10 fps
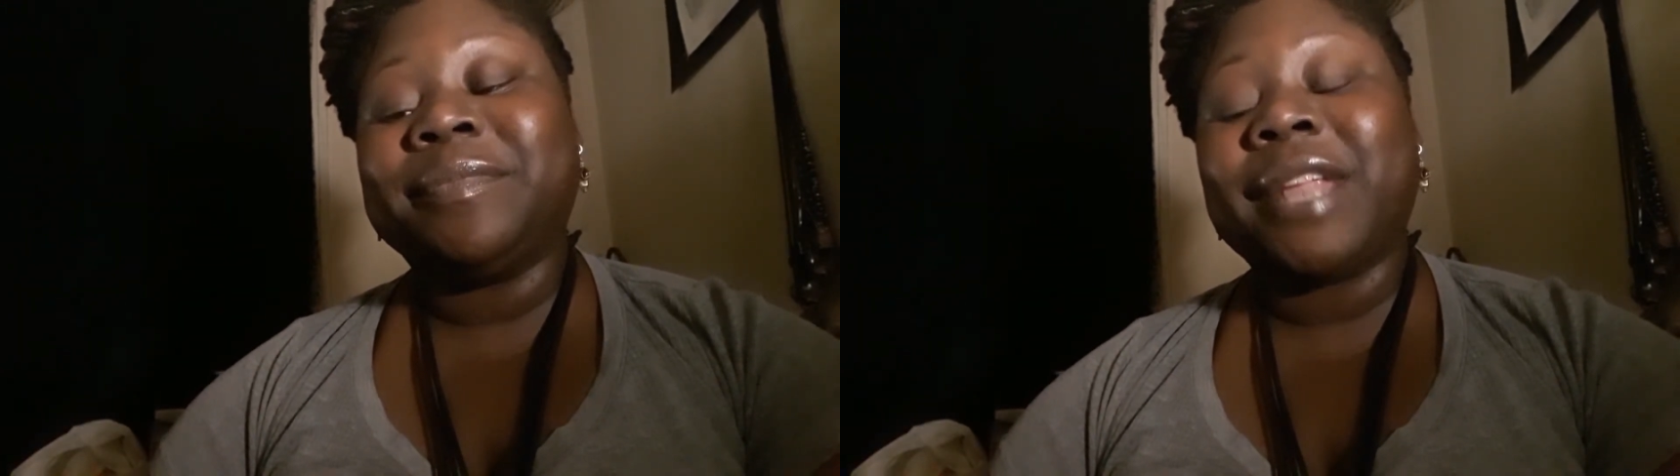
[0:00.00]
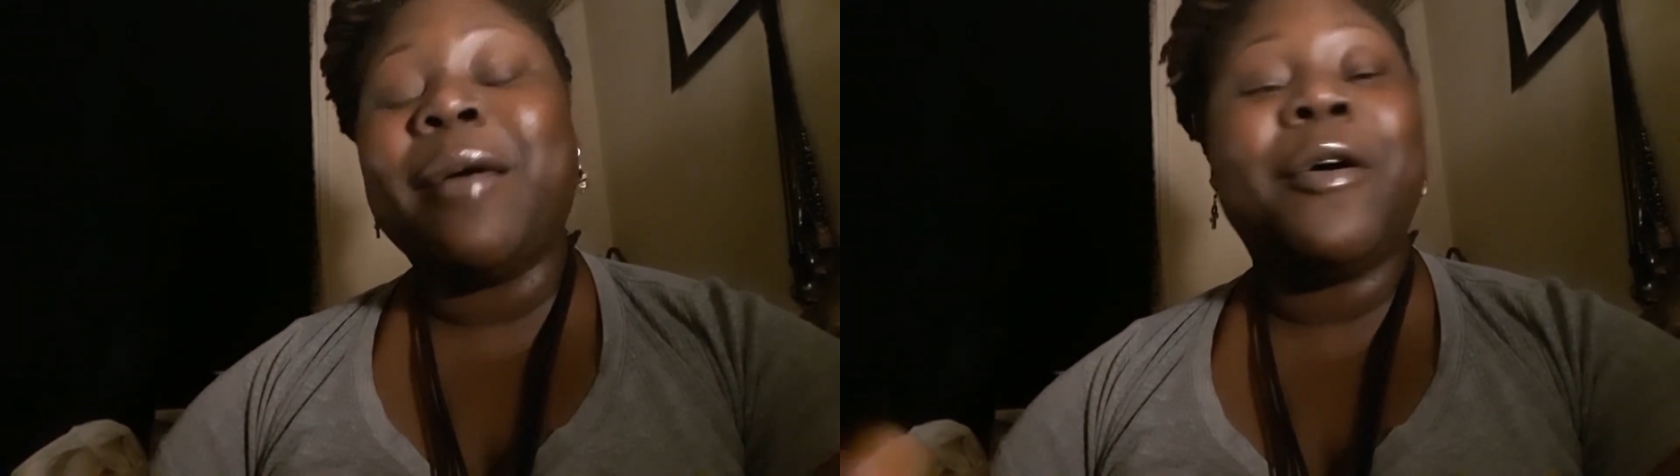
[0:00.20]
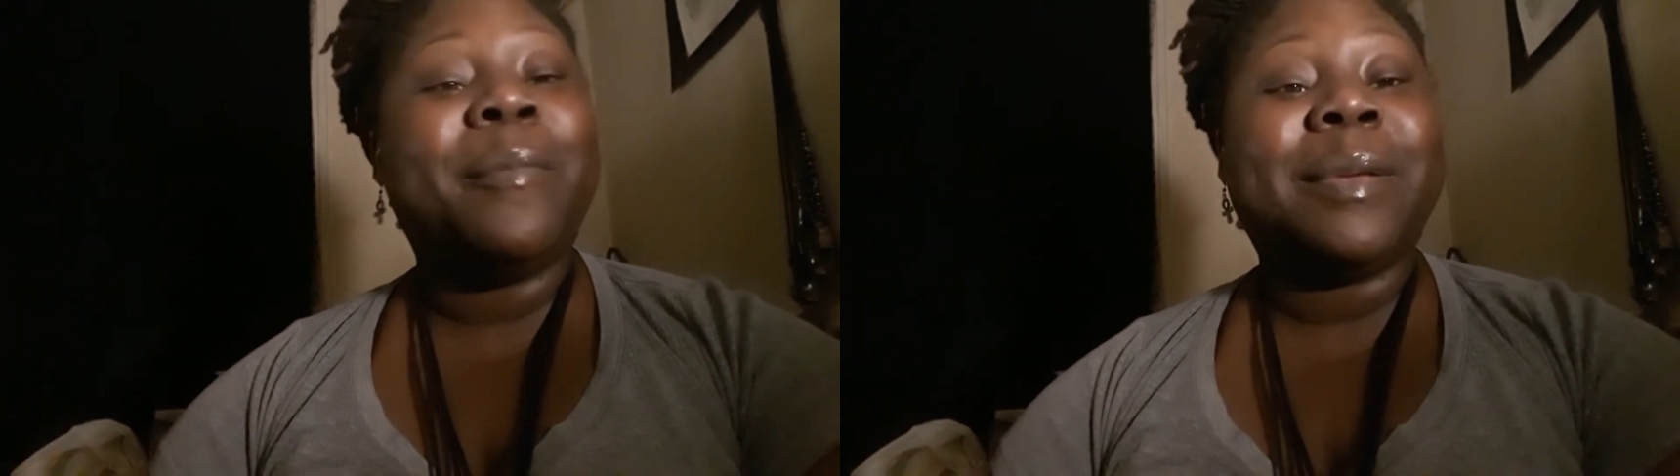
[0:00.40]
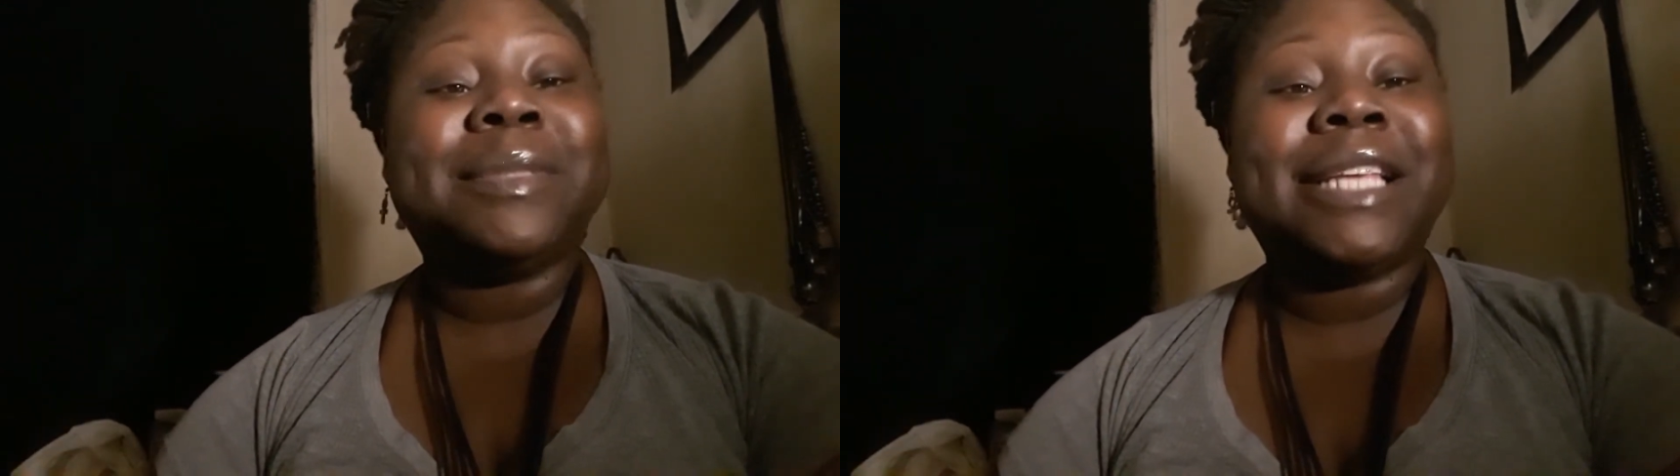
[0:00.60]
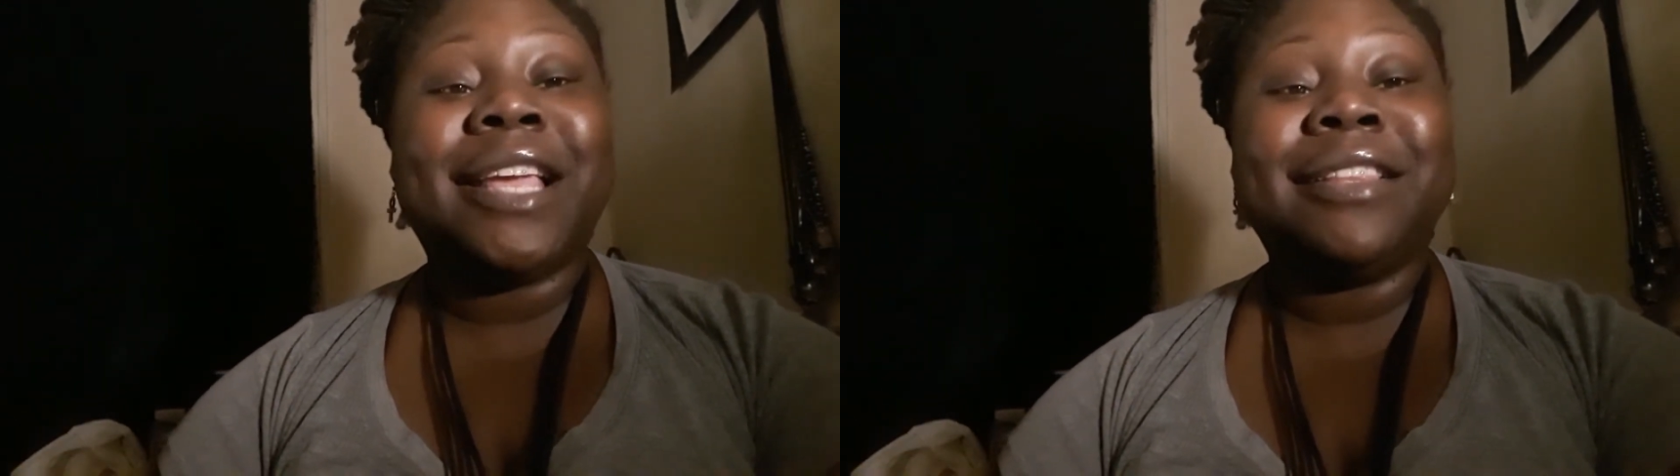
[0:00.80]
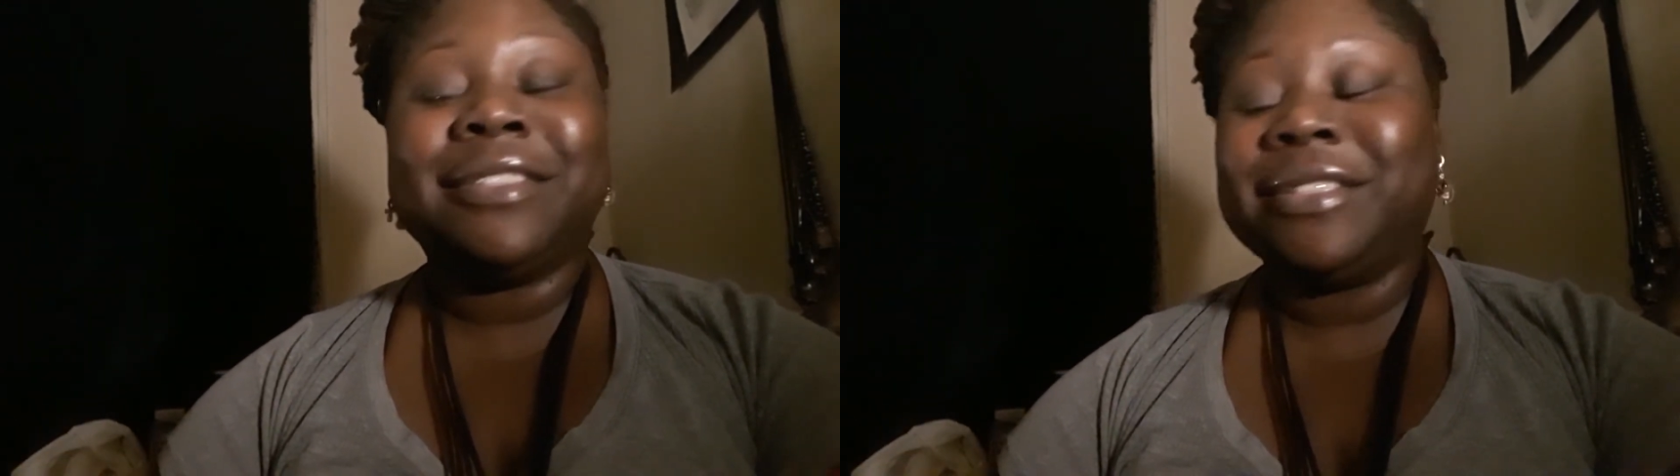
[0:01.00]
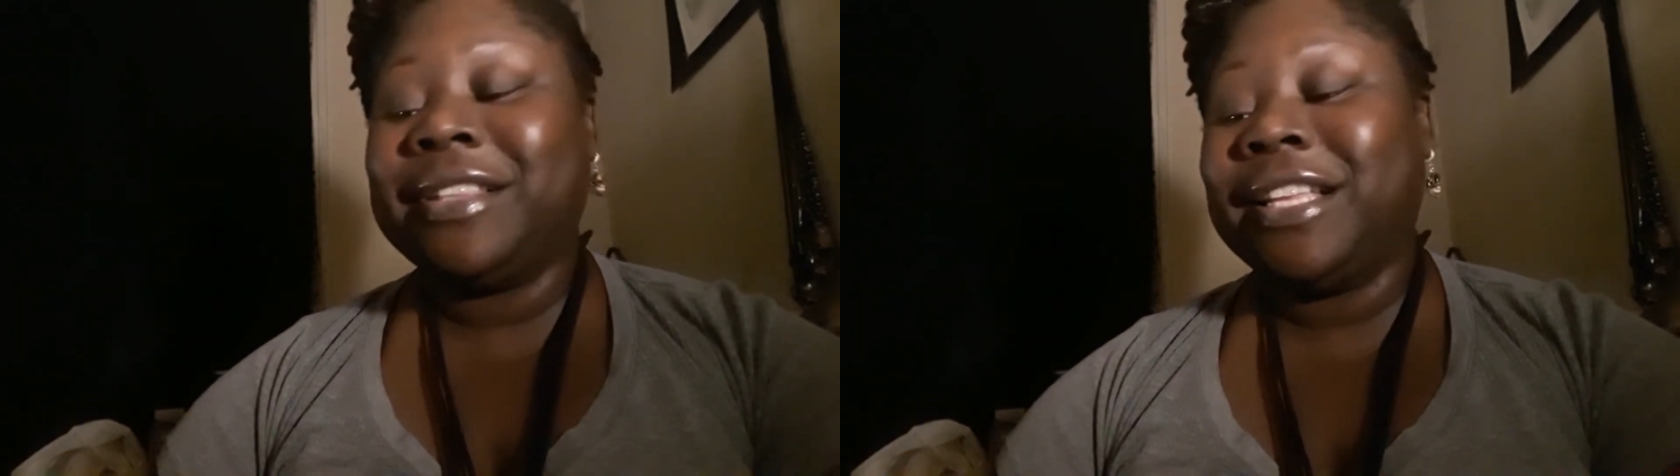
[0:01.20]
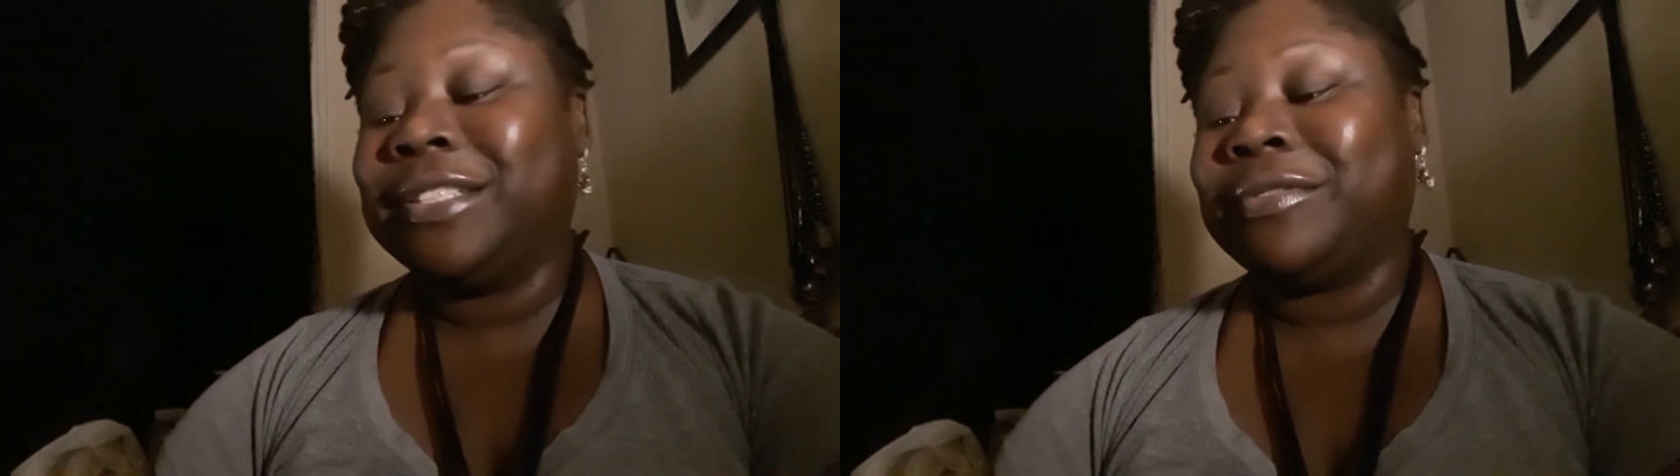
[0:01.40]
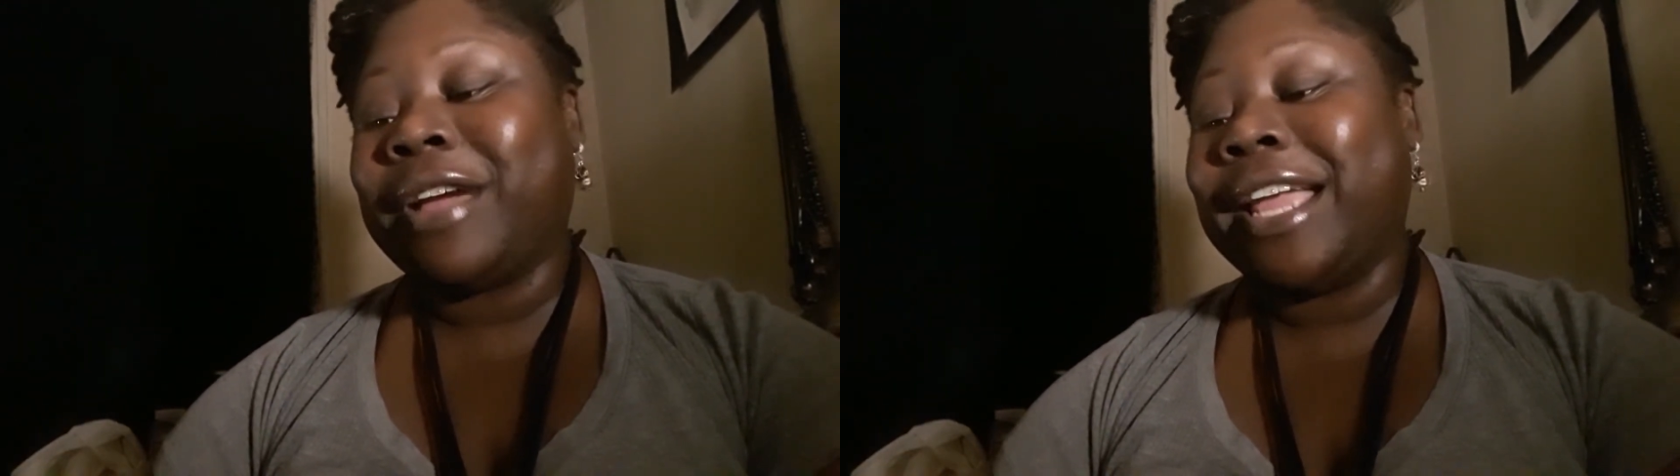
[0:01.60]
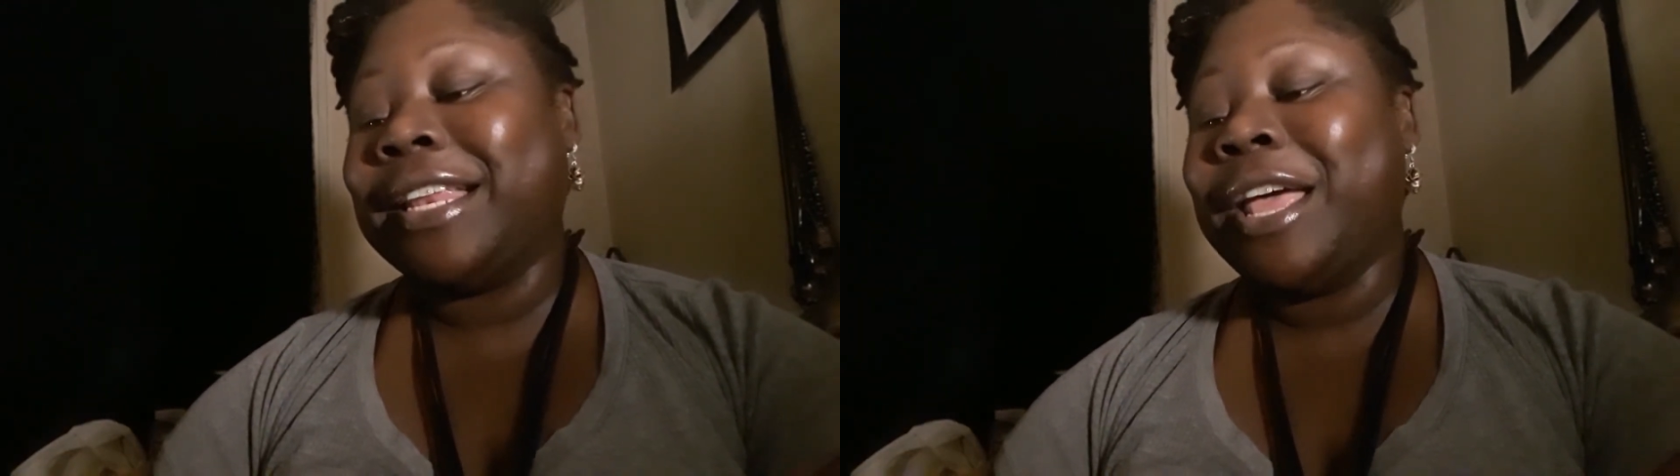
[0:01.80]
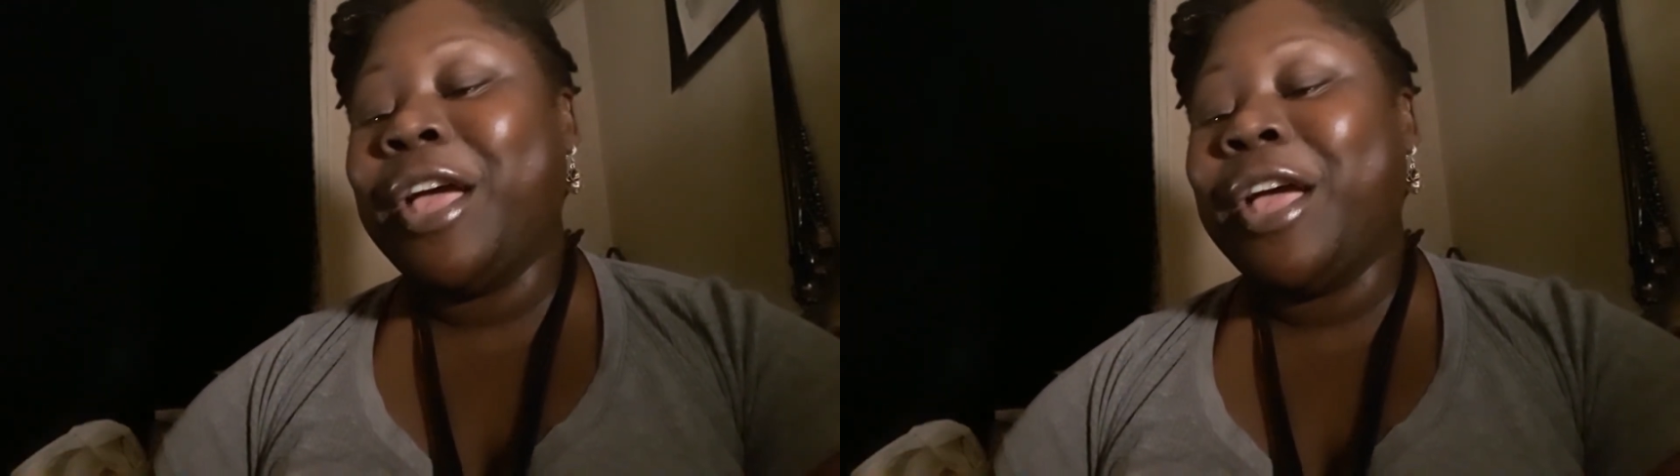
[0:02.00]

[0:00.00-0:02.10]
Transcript: I hope I'm saying these right.